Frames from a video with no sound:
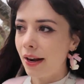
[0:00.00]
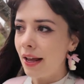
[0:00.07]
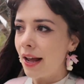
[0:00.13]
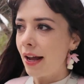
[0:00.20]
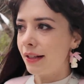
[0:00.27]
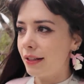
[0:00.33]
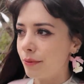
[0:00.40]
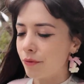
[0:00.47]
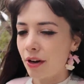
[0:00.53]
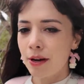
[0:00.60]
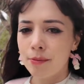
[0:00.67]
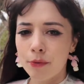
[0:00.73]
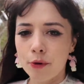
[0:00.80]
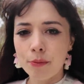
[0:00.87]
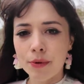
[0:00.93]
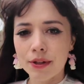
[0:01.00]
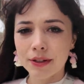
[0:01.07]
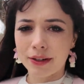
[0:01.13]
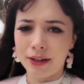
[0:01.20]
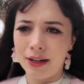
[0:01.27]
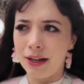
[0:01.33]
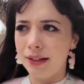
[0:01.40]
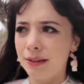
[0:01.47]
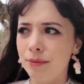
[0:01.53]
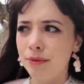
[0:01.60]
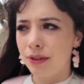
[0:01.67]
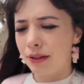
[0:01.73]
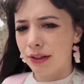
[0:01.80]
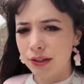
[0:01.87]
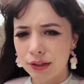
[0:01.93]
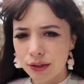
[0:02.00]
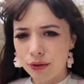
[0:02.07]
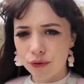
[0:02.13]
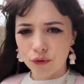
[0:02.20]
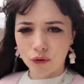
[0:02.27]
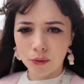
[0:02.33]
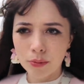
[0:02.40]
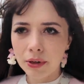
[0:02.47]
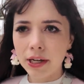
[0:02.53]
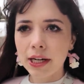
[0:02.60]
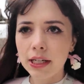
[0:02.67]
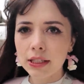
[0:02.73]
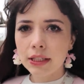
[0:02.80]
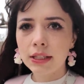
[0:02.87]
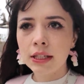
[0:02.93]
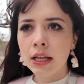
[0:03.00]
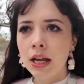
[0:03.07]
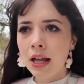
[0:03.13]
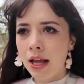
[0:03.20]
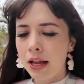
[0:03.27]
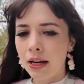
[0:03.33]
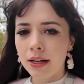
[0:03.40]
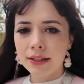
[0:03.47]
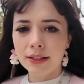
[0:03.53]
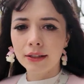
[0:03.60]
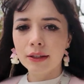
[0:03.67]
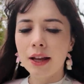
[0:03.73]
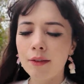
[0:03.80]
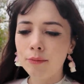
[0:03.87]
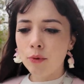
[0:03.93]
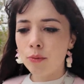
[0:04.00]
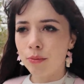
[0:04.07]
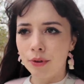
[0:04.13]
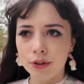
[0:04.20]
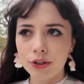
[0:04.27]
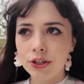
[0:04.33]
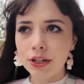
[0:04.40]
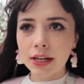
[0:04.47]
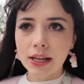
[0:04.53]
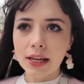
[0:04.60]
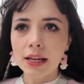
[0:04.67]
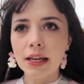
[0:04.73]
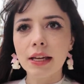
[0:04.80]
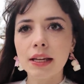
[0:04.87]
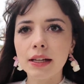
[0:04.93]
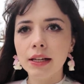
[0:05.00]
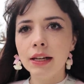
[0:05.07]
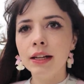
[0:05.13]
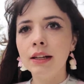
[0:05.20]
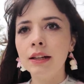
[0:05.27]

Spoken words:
And I had some great moments, and I had some delicious strawberries, and I still have more mochi to eat.